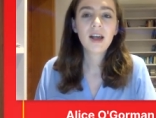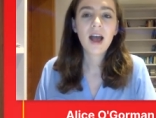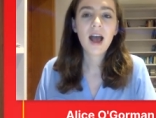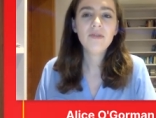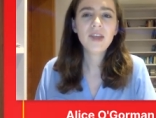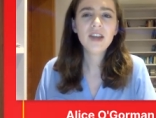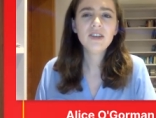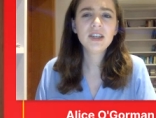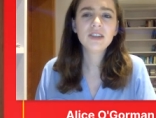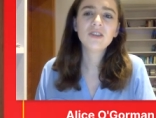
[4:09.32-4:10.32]
And then you
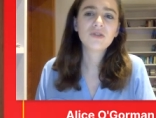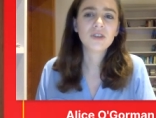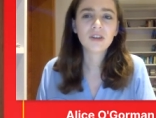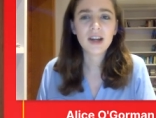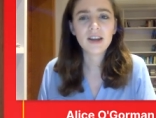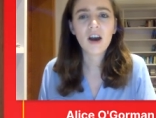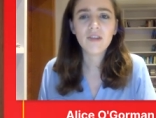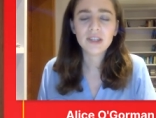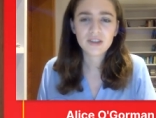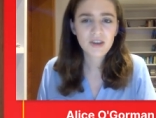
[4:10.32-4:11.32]
need to look for any
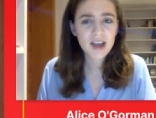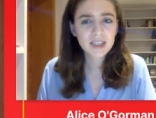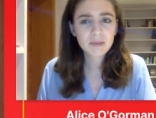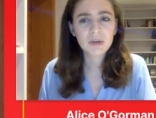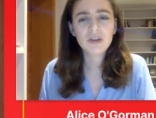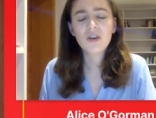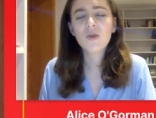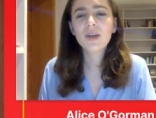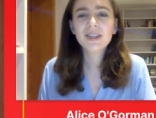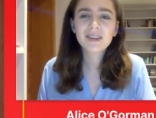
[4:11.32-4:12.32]
obvious threats, but no
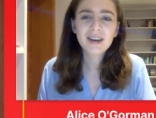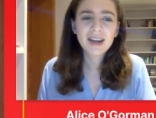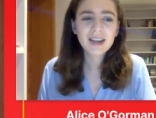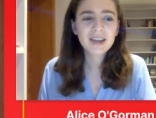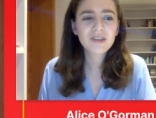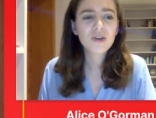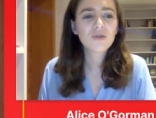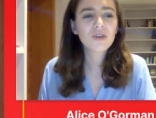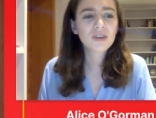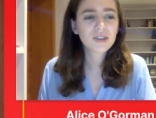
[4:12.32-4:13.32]
queens are hanging, no
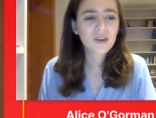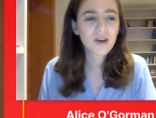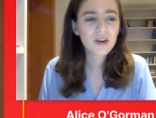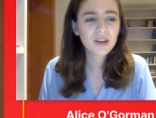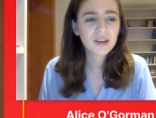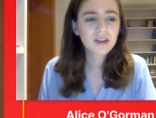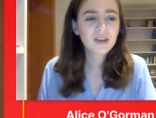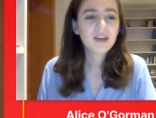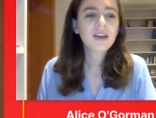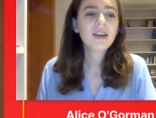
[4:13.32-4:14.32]
rooks are on.
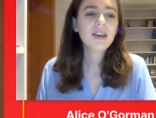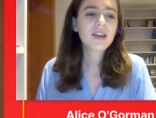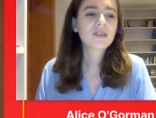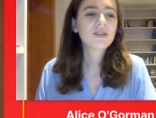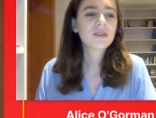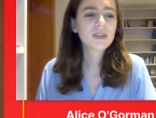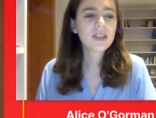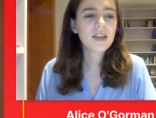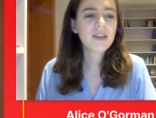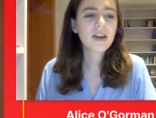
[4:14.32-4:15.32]
Yeah, so someone
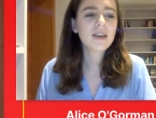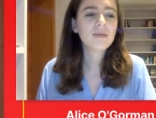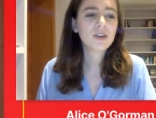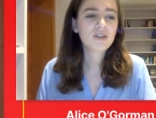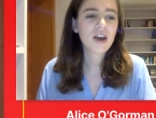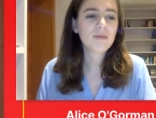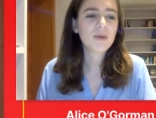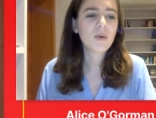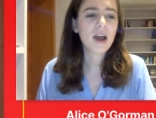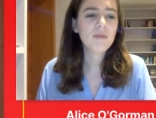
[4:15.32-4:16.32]
said there they'd much rather be
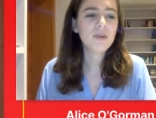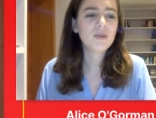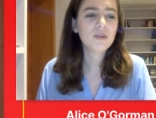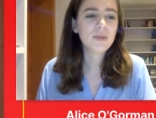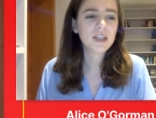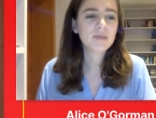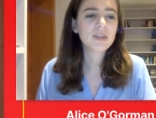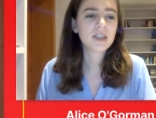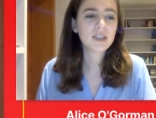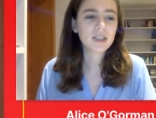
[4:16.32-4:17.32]
white, beautiful bishops,
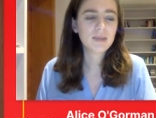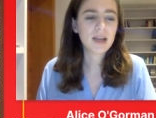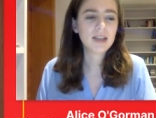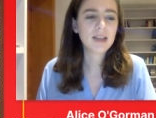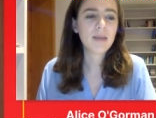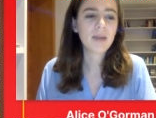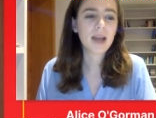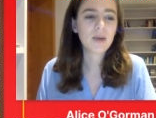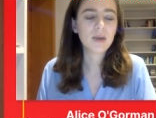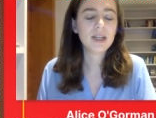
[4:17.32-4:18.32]
tons of space, and
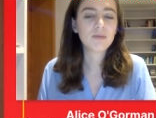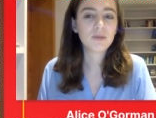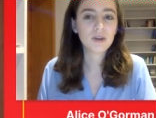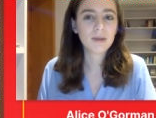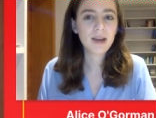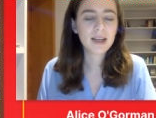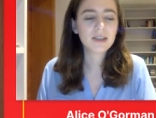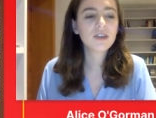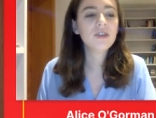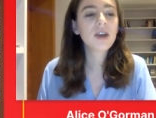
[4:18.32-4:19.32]
black queen is poorly placed.
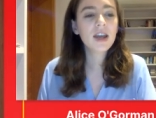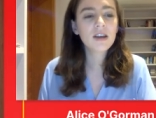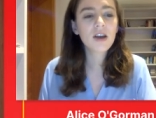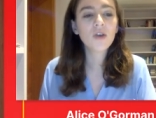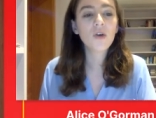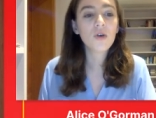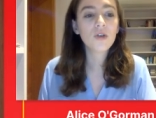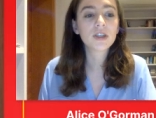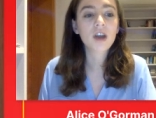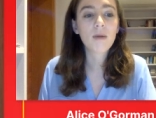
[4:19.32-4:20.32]
So you've kind of got all
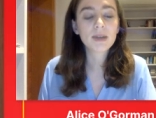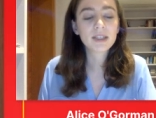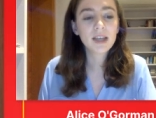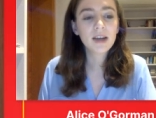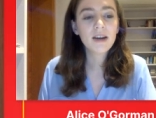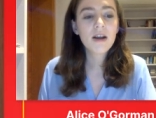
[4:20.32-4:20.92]
the topics there,